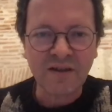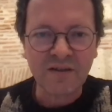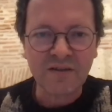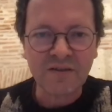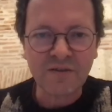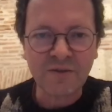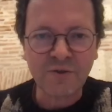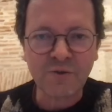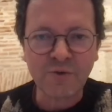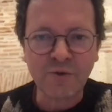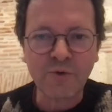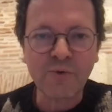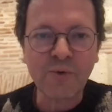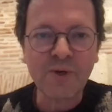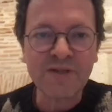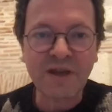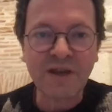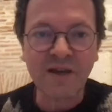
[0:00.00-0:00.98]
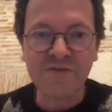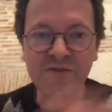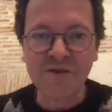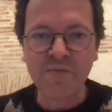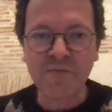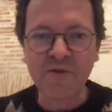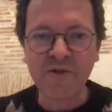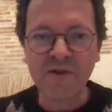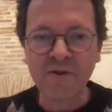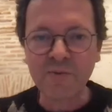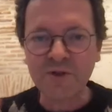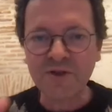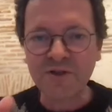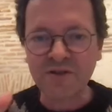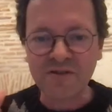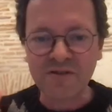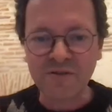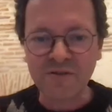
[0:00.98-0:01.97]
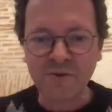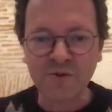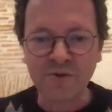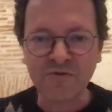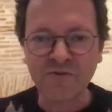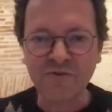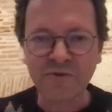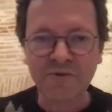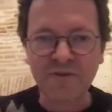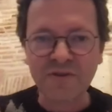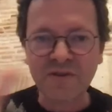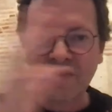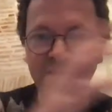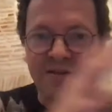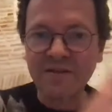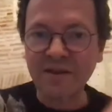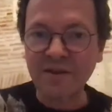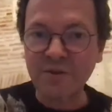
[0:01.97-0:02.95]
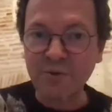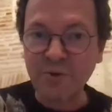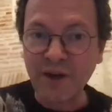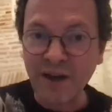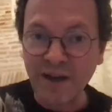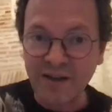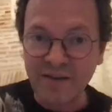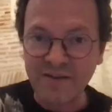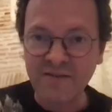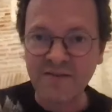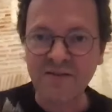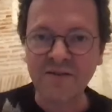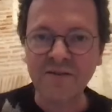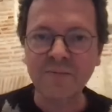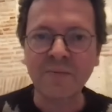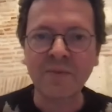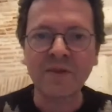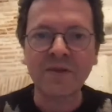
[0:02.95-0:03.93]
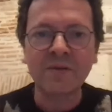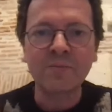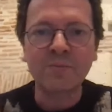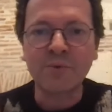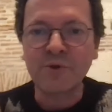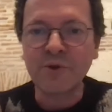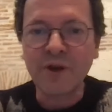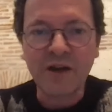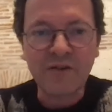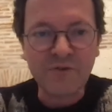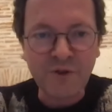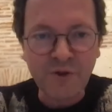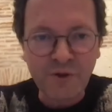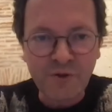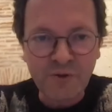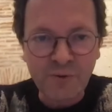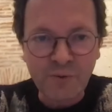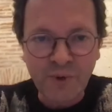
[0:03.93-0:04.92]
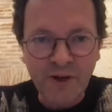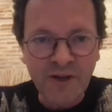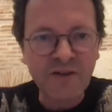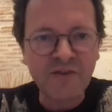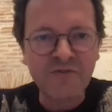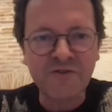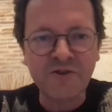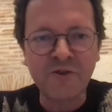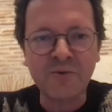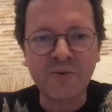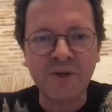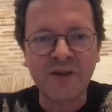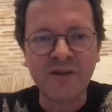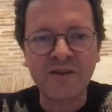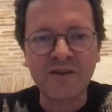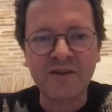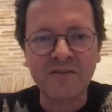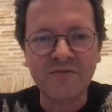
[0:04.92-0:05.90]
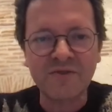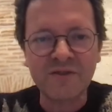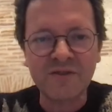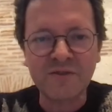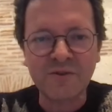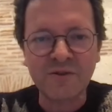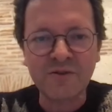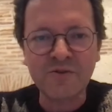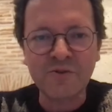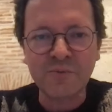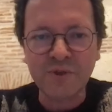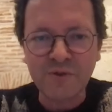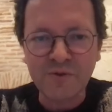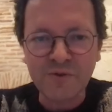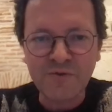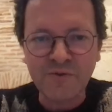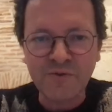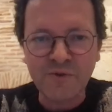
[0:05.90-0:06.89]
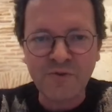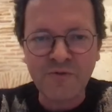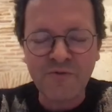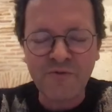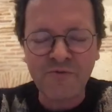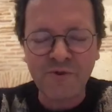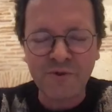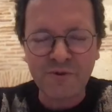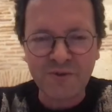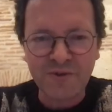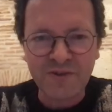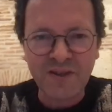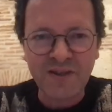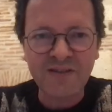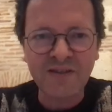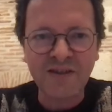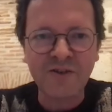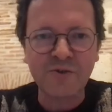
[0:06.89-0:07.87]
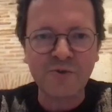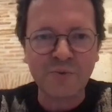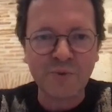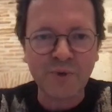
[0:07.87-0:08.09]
So you always have something which is good for the data you had, but you have no way of knowing if it's going to be useful for the data you